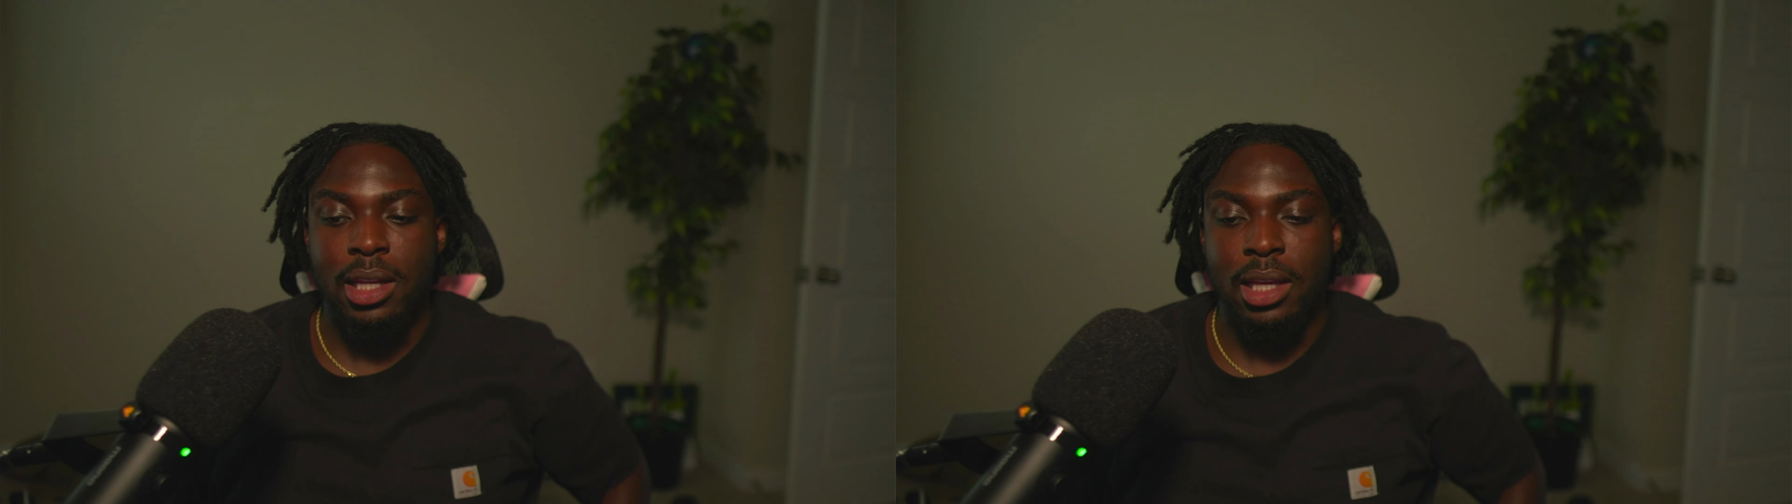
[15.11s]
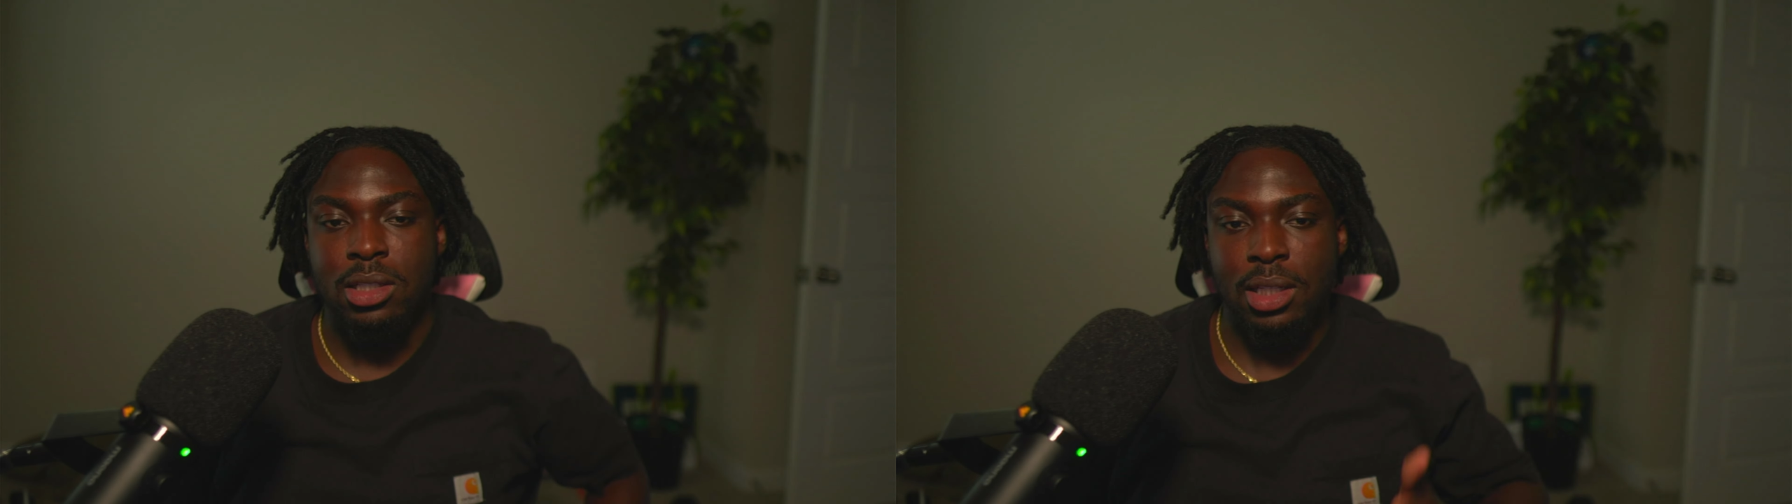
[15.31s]

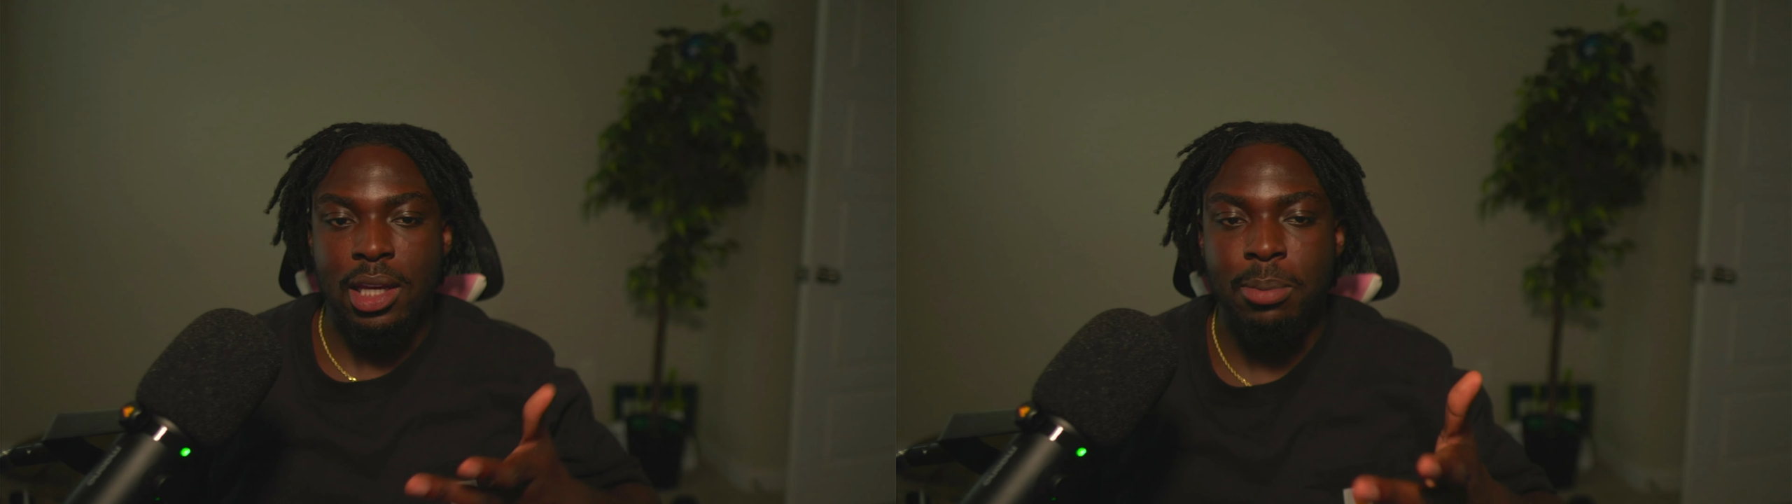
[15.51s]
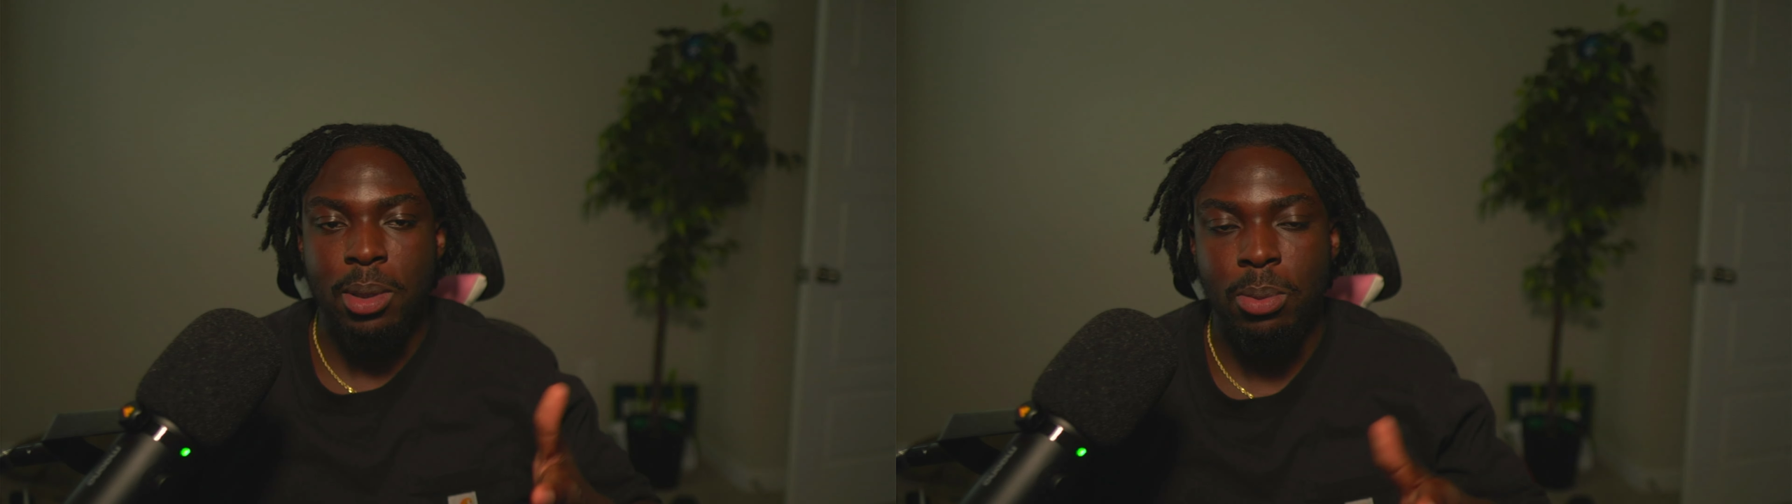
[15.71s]
educate
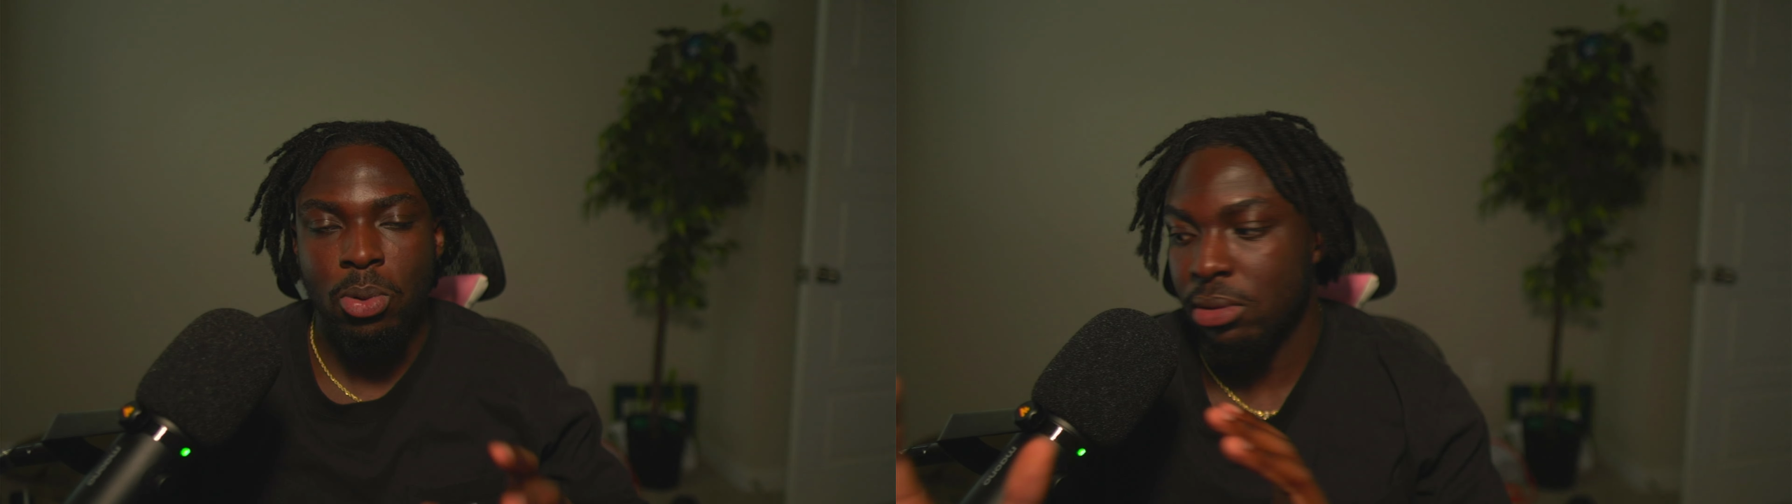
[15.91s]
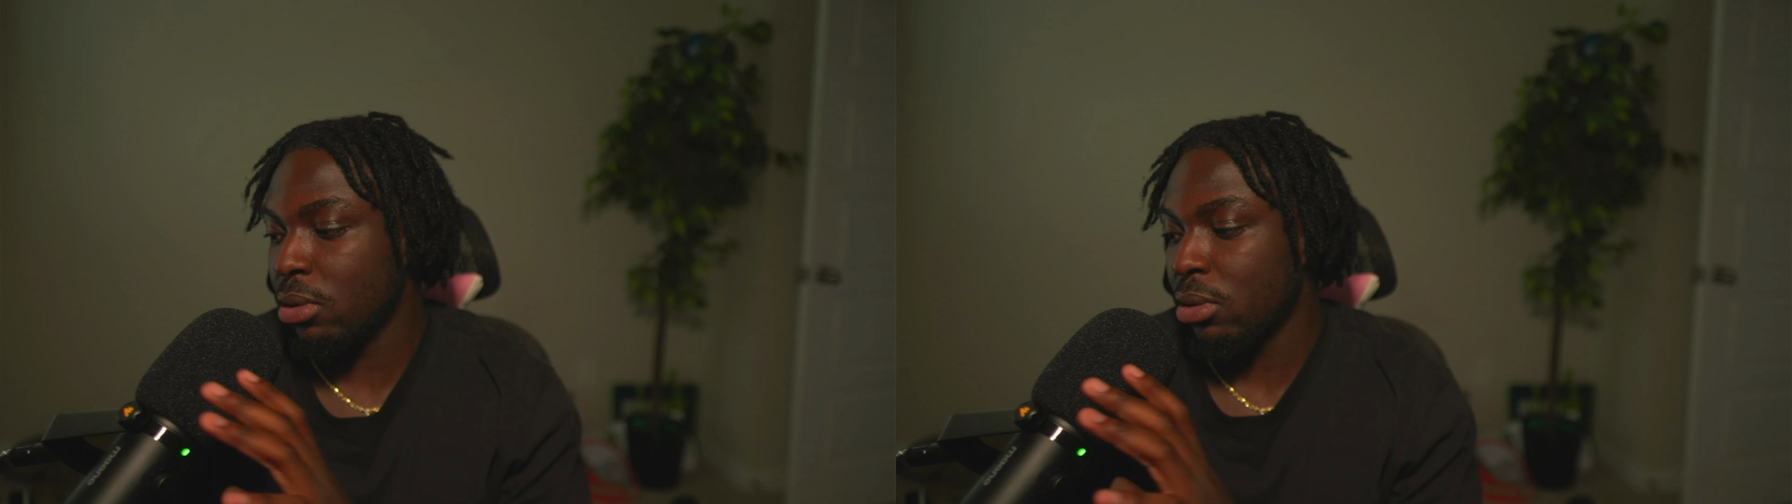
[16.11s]
people
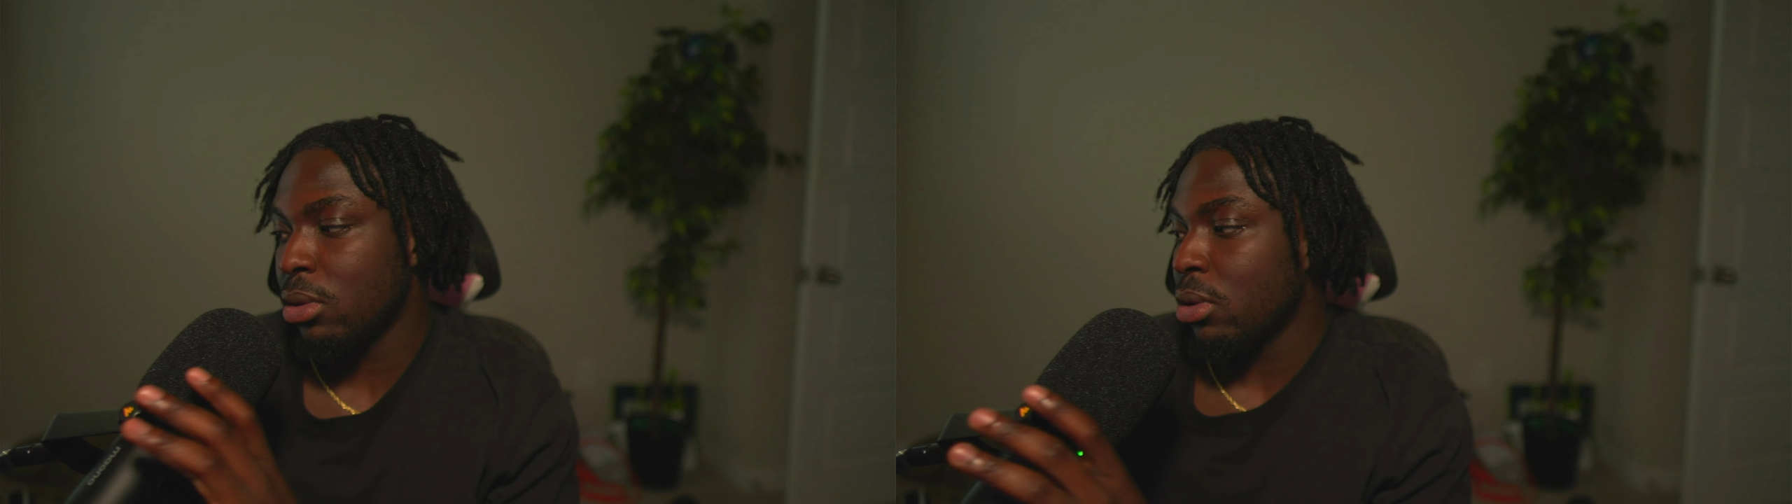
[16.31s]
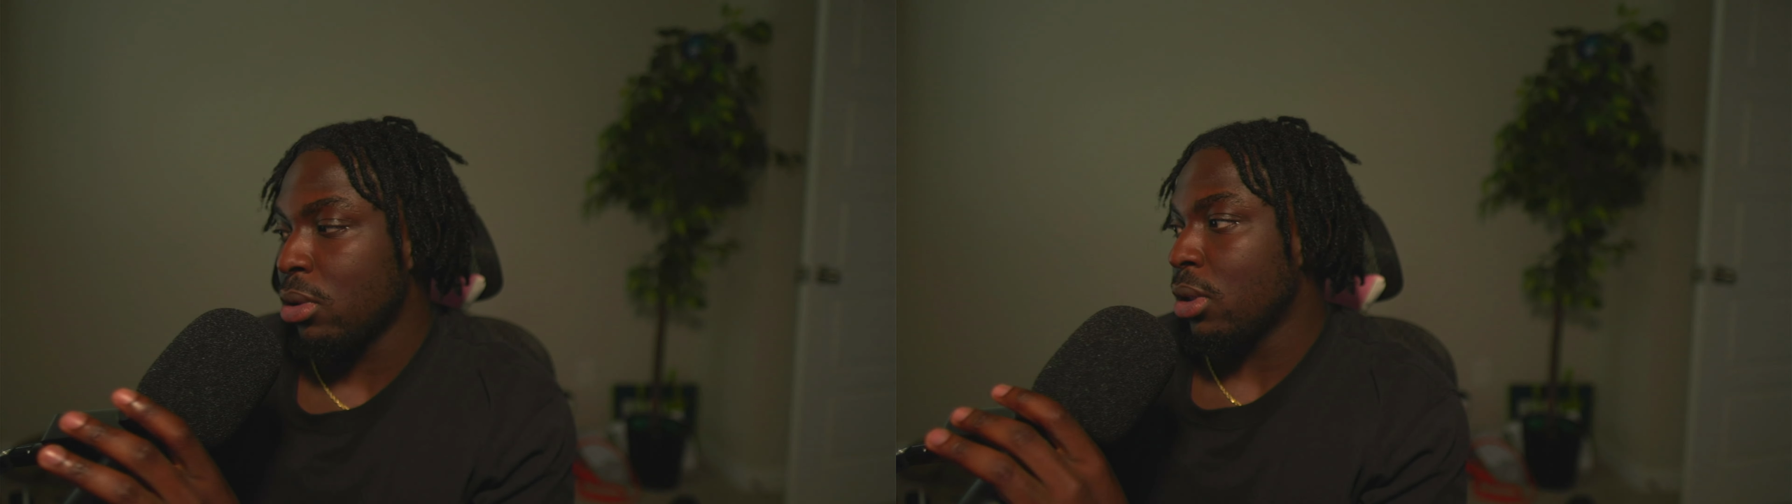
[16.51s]
about
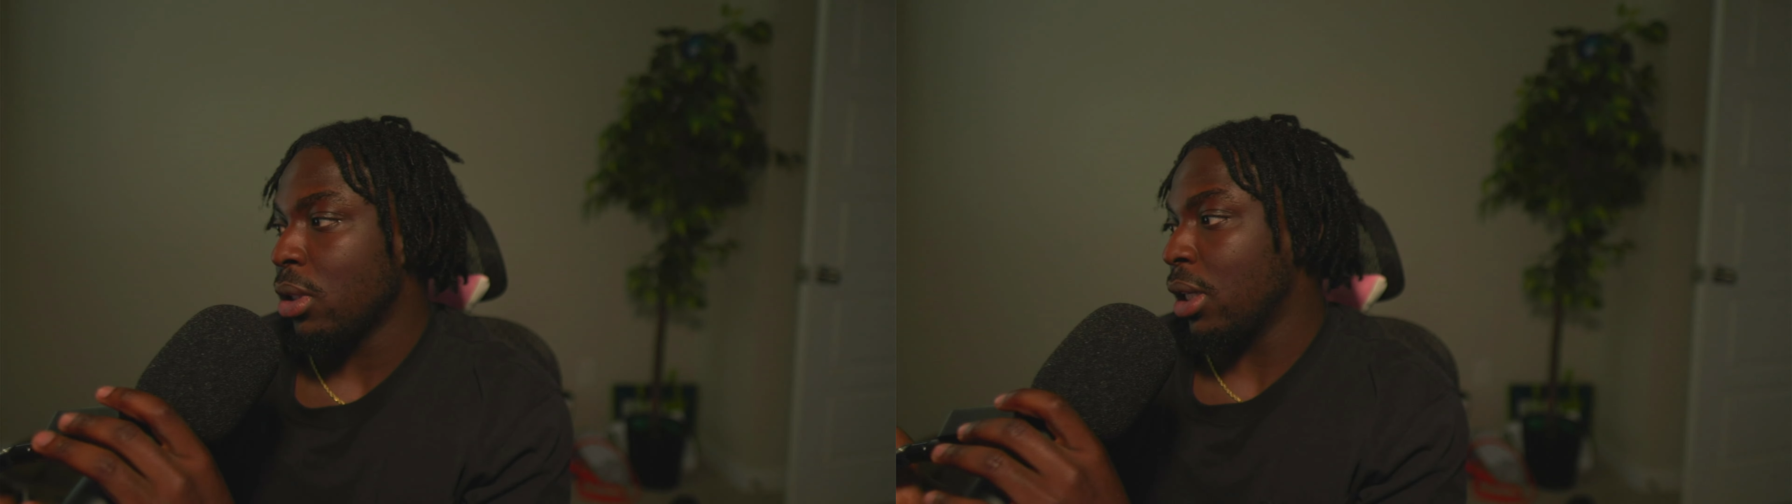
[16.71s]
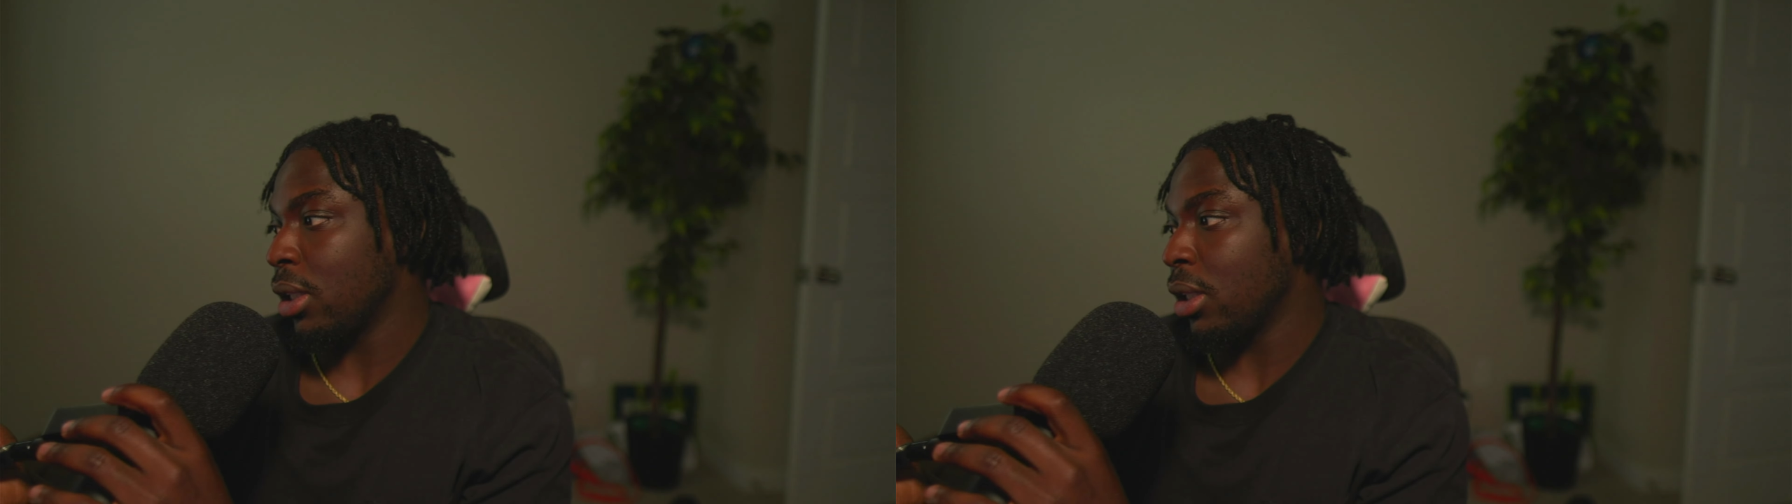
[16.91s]
like